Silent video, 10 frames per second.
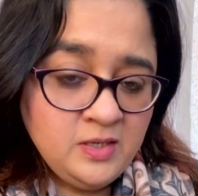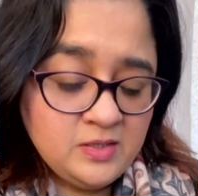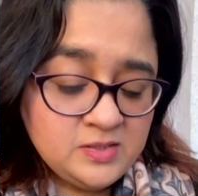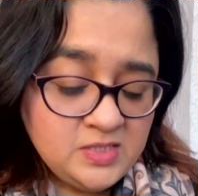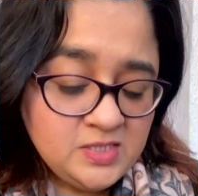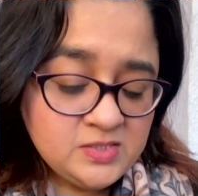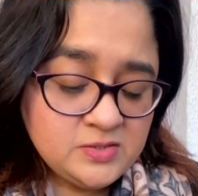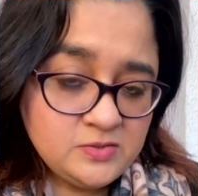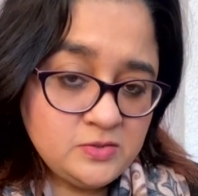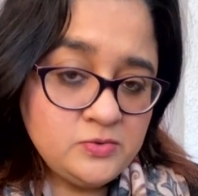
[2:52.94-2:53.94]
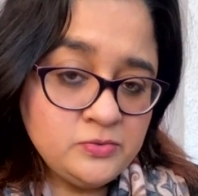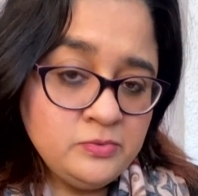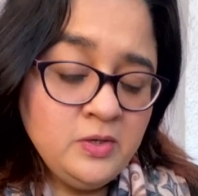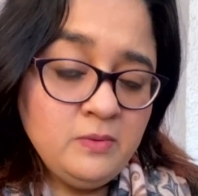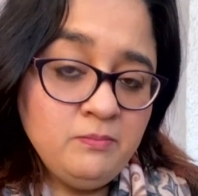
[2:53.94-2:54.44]
just to
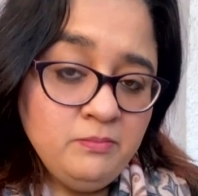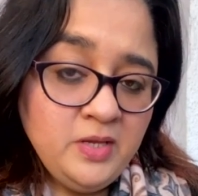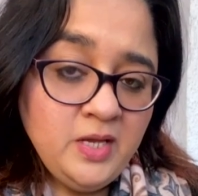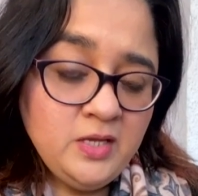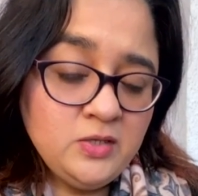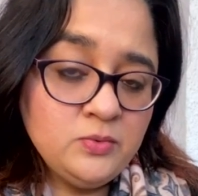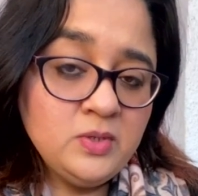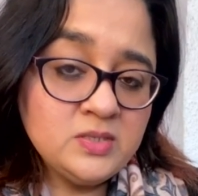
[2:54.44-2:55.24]
make you